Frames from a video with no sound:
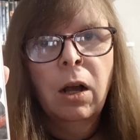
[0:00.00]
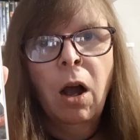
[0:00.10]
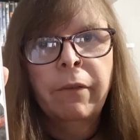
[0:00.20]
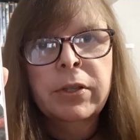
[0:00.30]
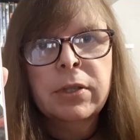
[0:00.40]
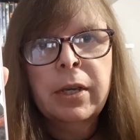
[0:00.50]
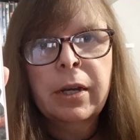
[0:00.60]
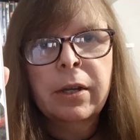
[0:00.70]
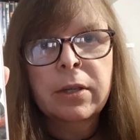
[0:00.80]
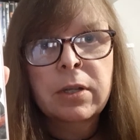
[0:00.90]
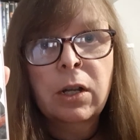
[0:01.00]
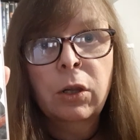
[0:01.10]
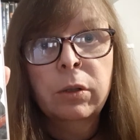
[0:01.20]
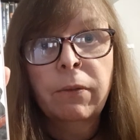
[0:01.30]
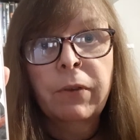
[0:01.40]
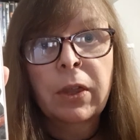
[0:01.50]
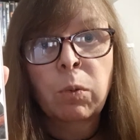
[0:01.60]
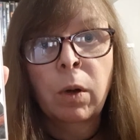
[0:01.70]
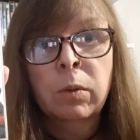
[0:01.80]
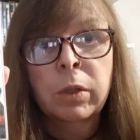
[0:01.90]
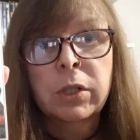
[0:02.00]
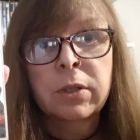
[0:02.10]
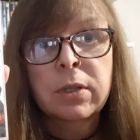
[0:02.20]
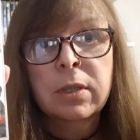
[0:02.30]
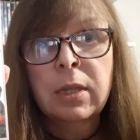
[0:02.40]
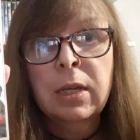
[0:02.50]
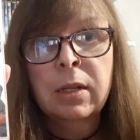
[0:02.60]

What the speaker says: Obviously, it doesn't include the 5th one, which is the